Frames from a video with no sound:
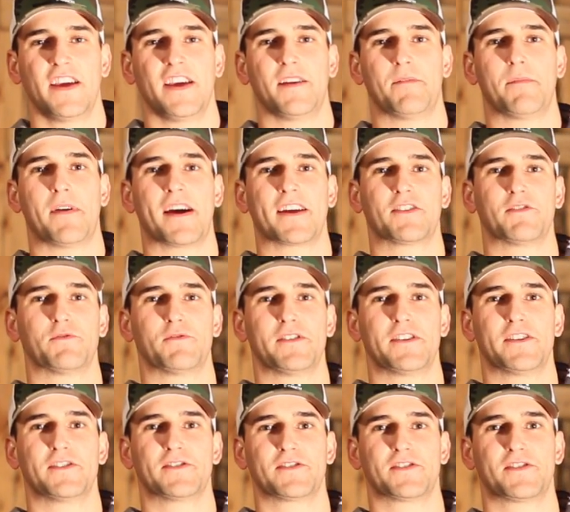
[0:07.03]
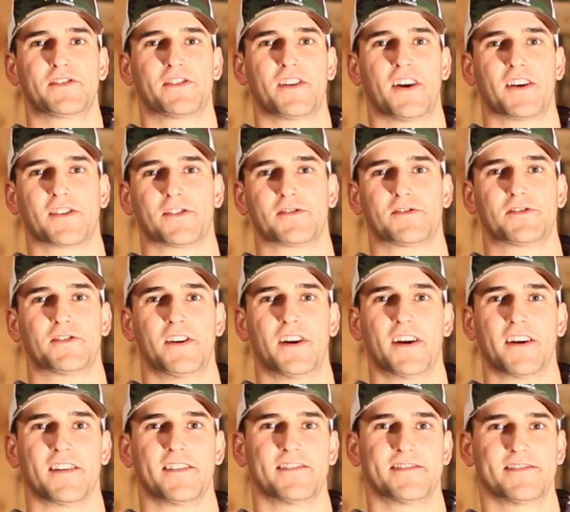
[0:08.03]
and my career as a soccer
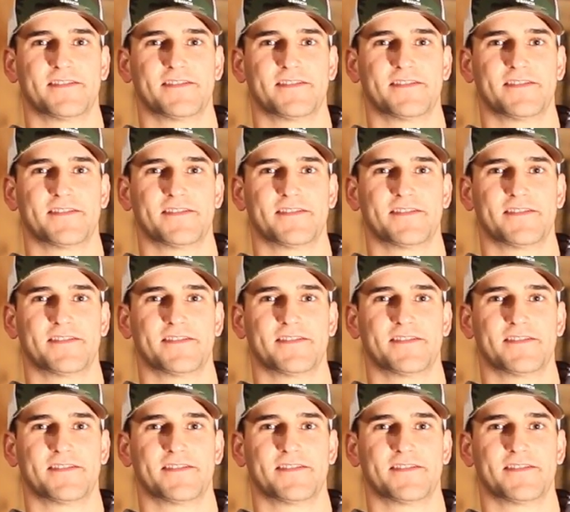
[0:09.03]
star.